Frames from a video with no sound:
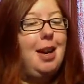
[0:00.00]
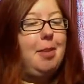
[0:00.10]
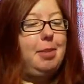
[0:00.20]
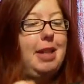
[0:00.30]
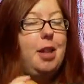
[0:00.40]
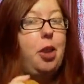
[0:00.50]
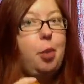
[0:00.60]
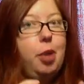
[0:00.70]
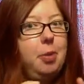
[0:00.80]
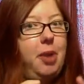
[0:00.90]
But that's a
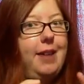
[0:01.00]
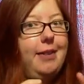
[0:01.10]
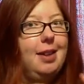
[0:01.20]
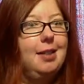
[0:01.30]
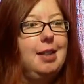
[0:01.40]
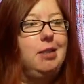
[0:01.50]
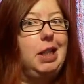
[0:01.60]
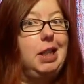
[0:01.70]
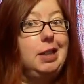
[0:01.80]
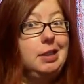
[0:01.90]
3-ply fingering
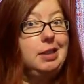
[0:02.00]
weight.